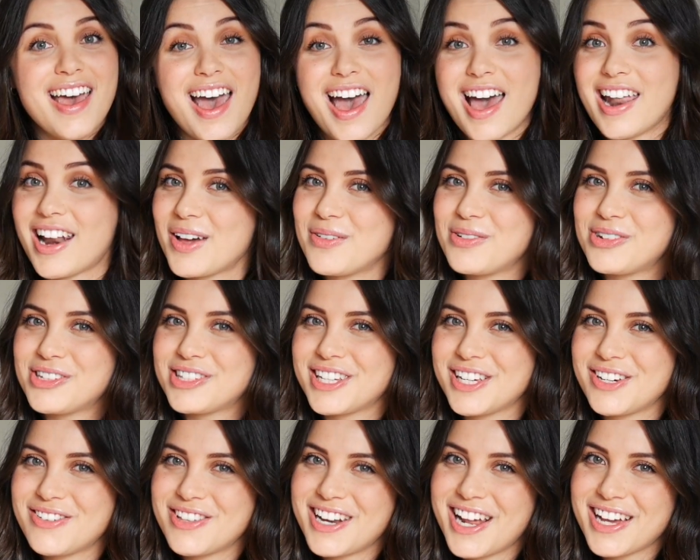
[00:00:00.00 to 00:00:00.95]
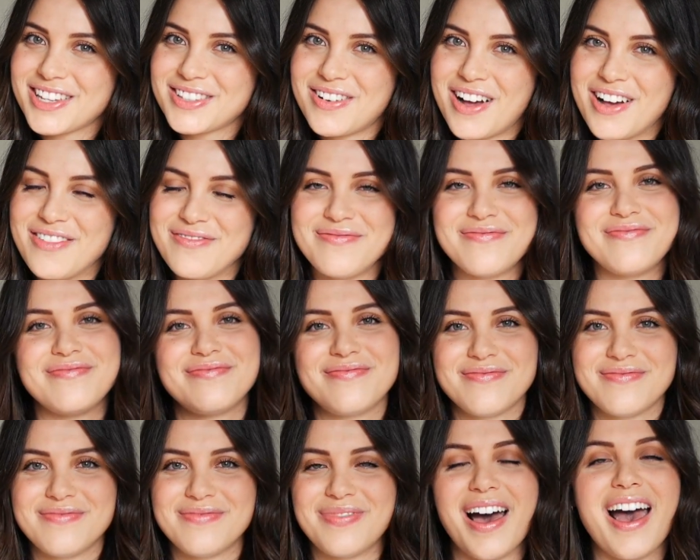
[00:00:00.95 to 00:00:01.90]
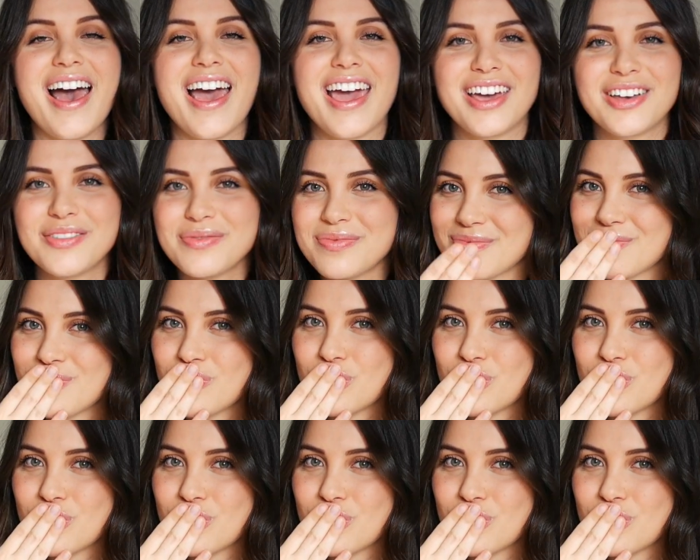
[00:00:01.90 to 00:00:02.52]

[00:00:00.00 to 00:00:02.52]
And I will see you in the next one. Bye!